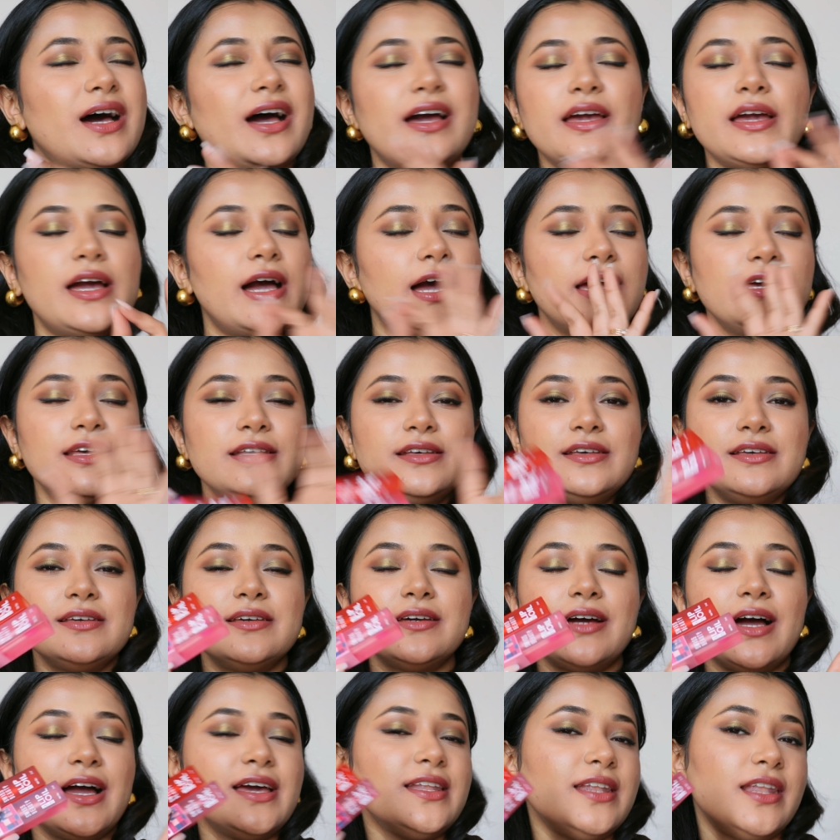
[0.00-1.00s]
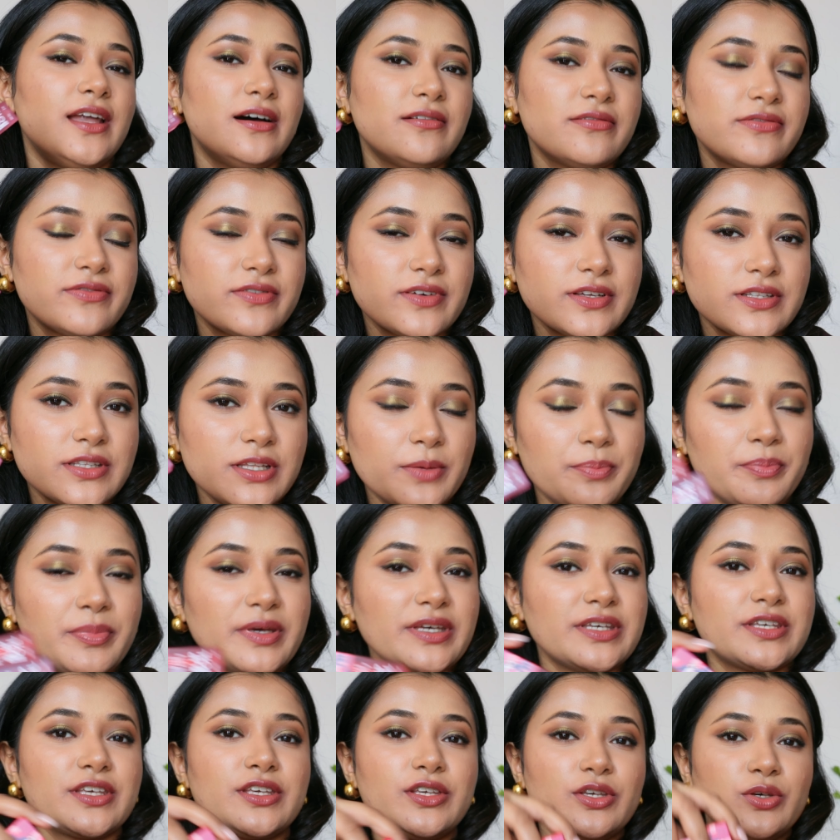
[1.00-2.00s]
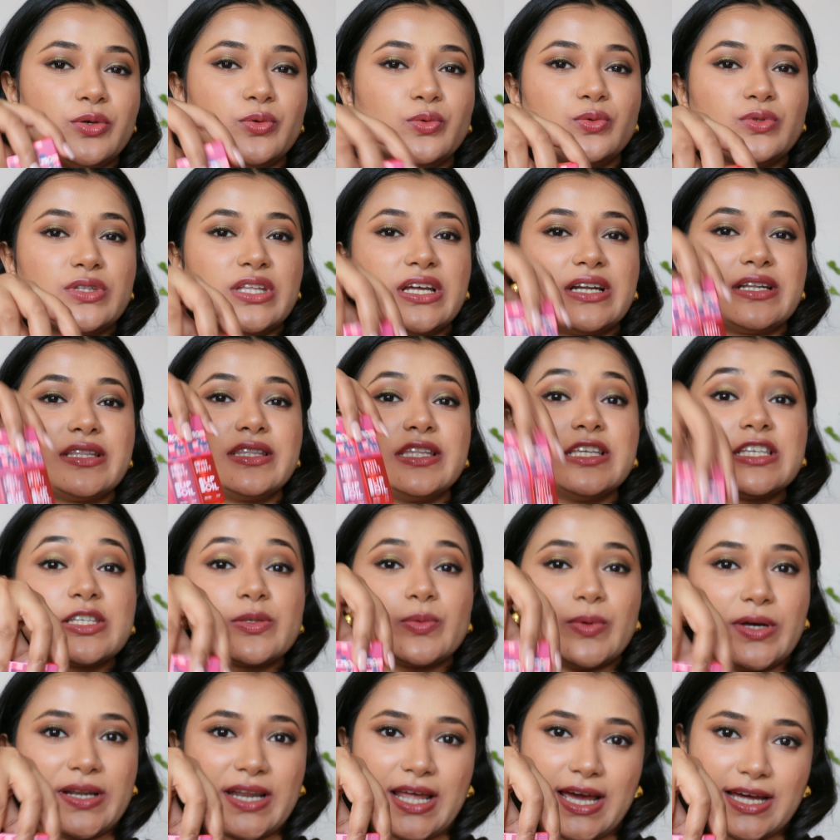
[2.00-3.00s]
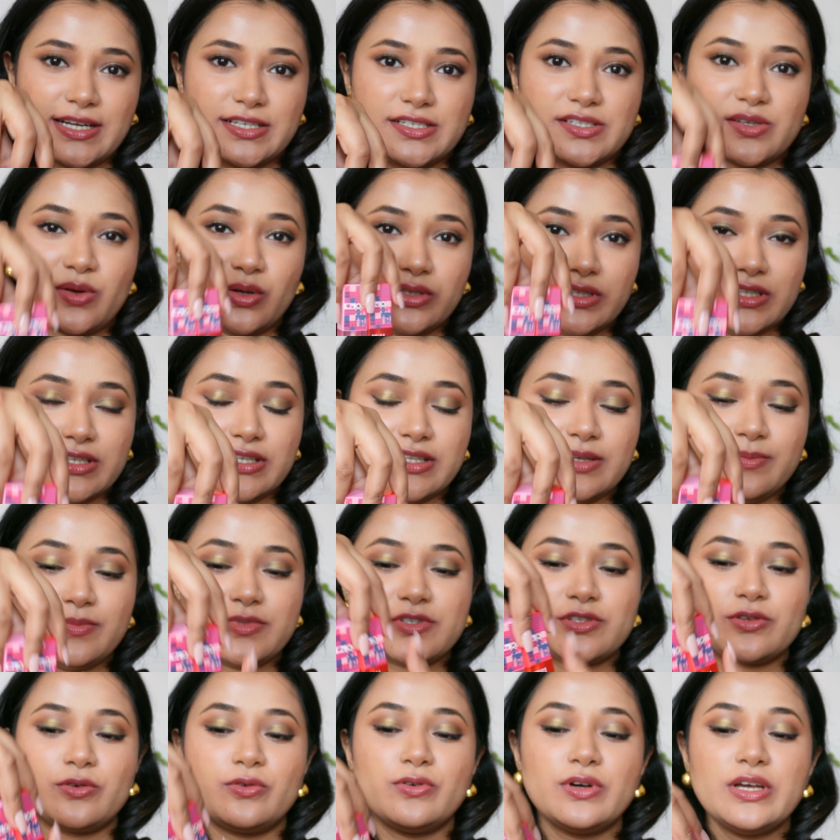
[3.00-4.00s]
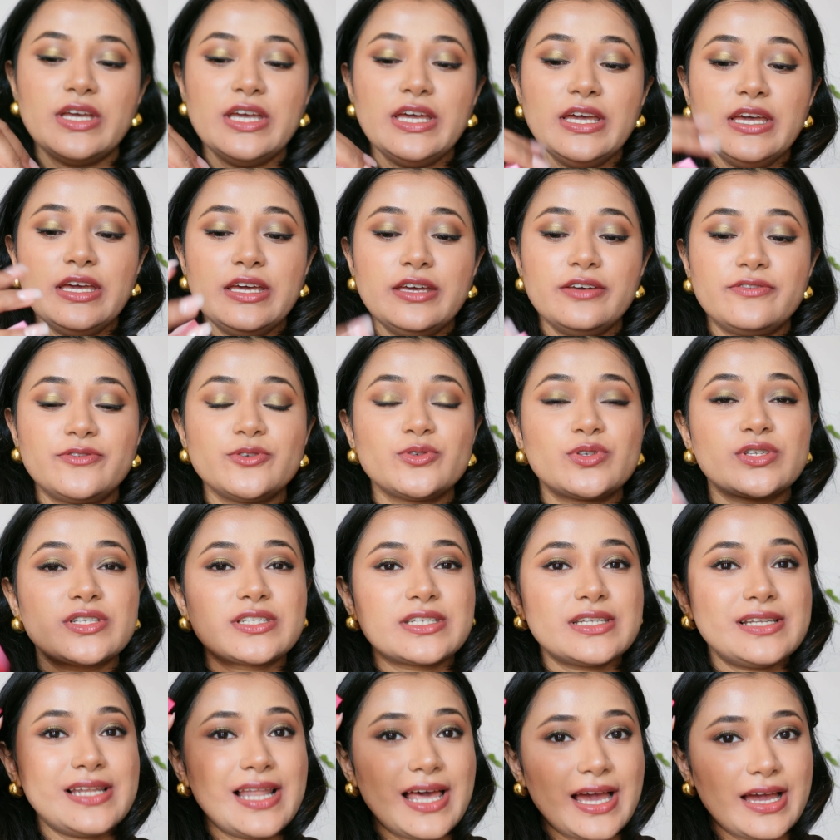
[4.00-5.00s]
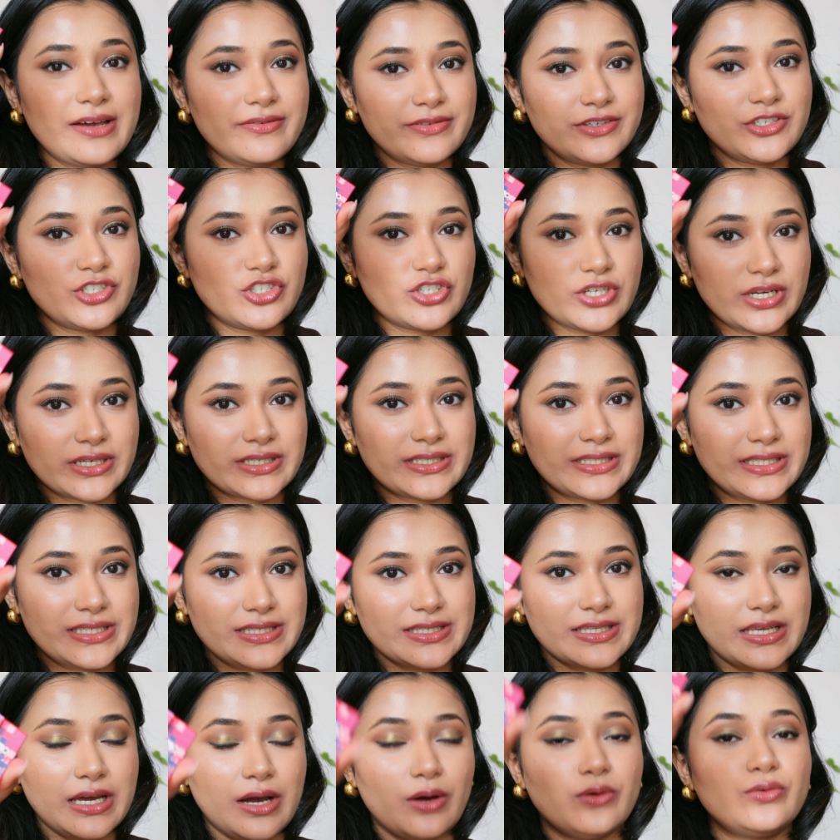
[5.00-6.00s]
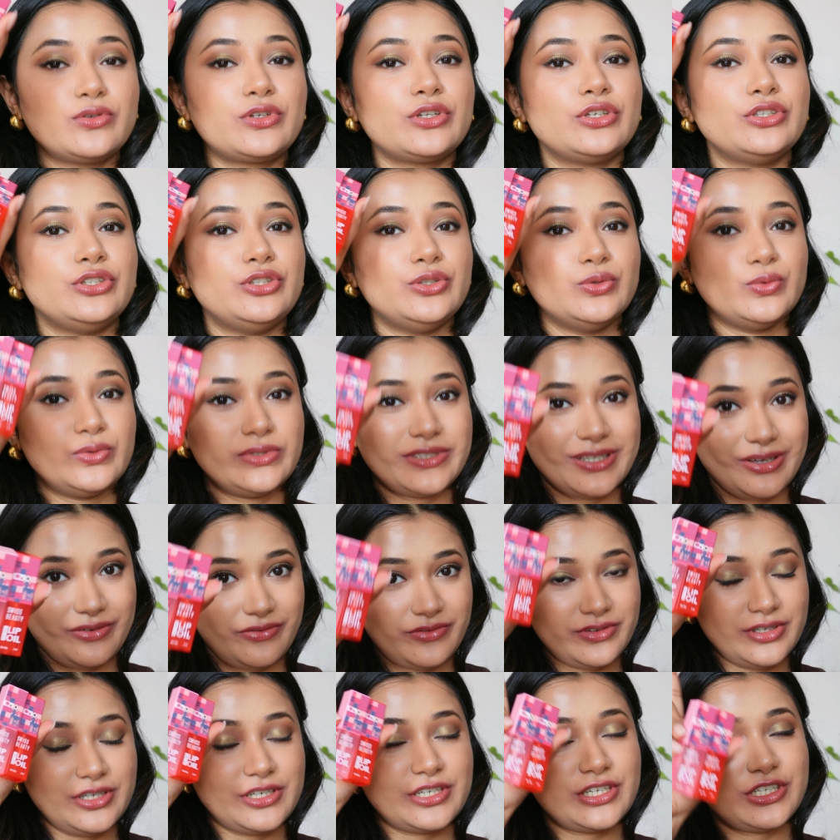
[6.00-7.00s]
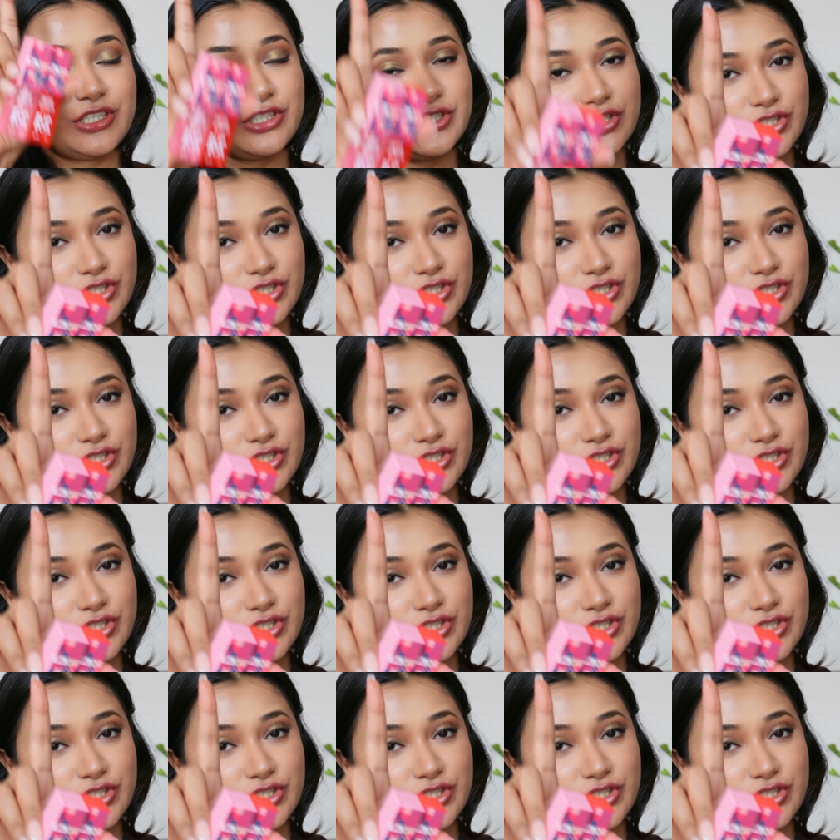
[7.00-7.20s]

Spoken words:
I love the pinky hue that this one adds on the lips, so if you still haven't checked these out, you definitely